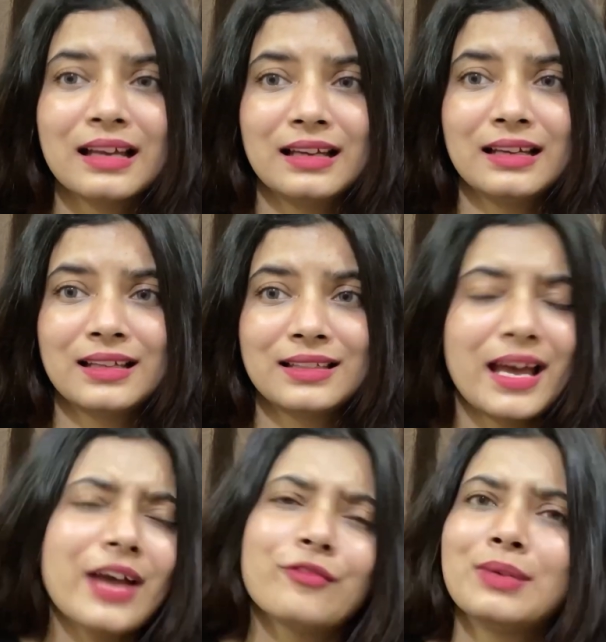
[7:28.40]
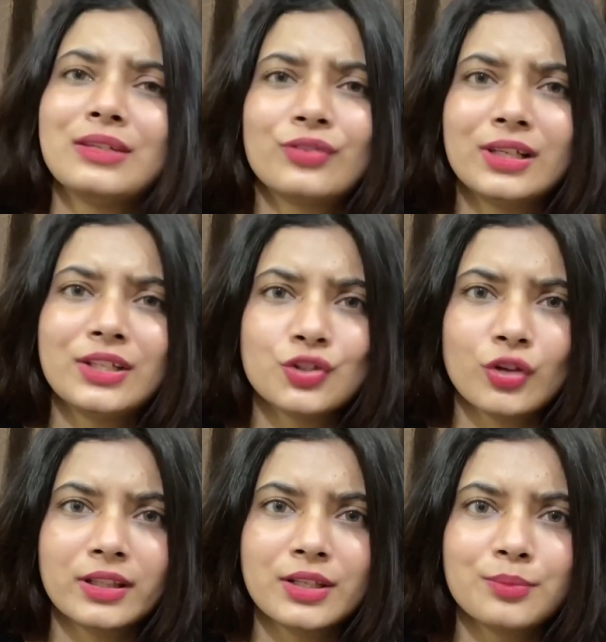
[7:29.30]
And I've been really
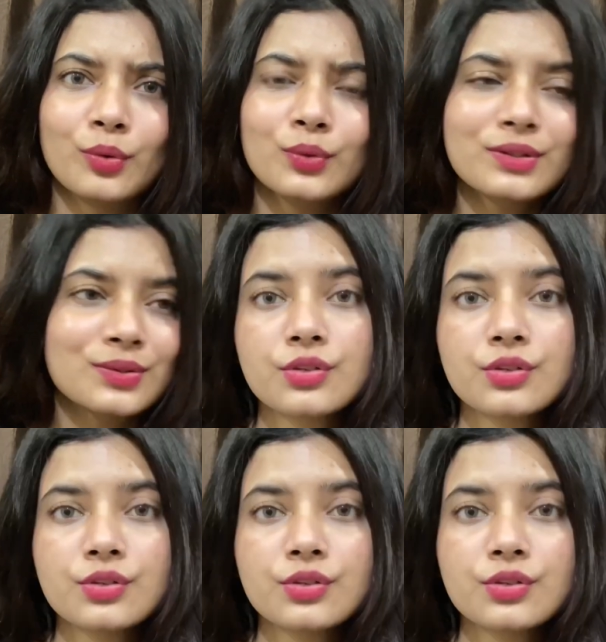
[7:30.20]
enjoying these both.